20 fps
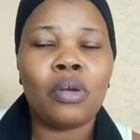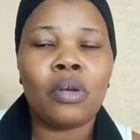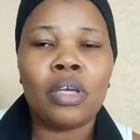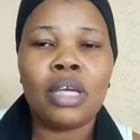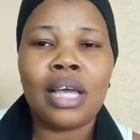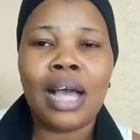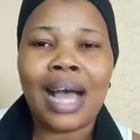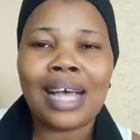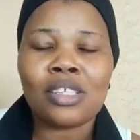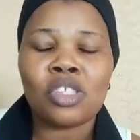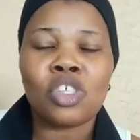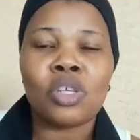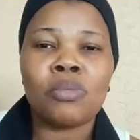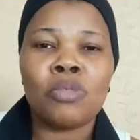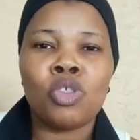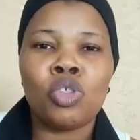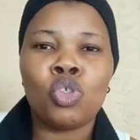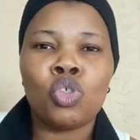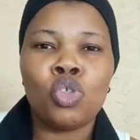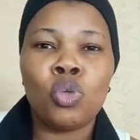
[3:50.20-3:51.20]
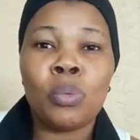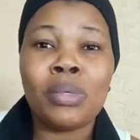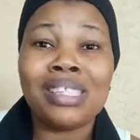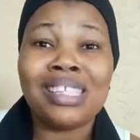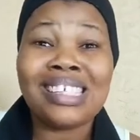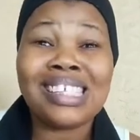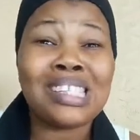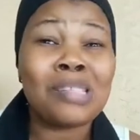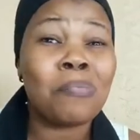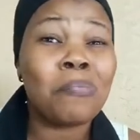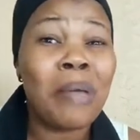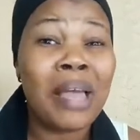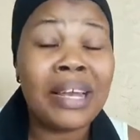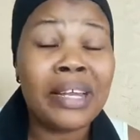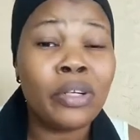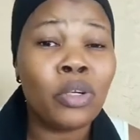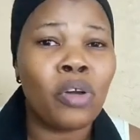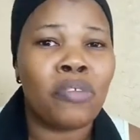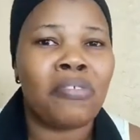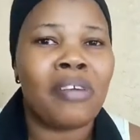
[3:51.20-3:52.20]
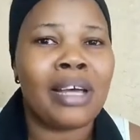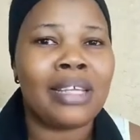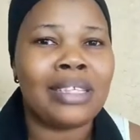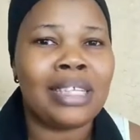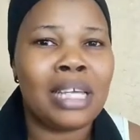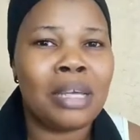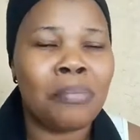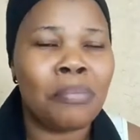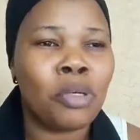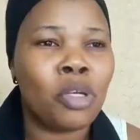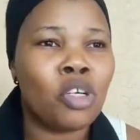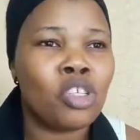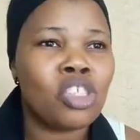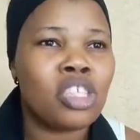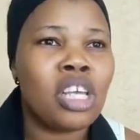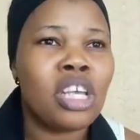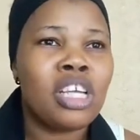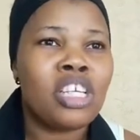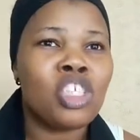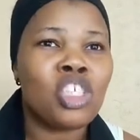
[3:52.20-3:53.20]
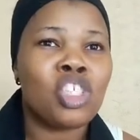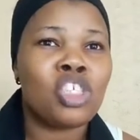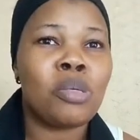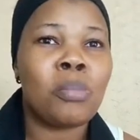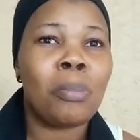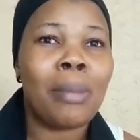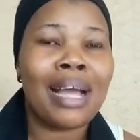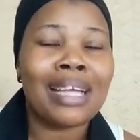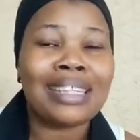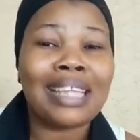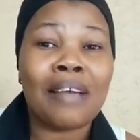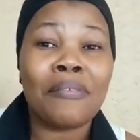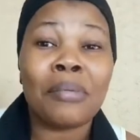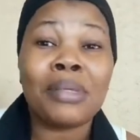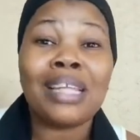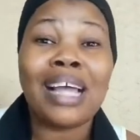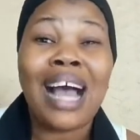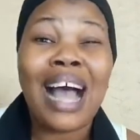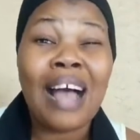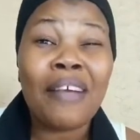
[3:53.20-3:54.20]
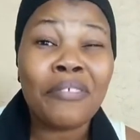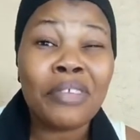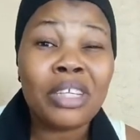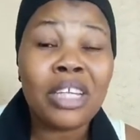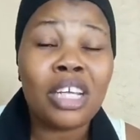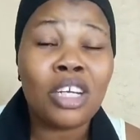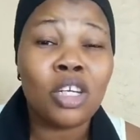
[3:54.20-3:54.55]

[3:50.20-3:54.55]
it has something to do with the spelling of her name, because she might have had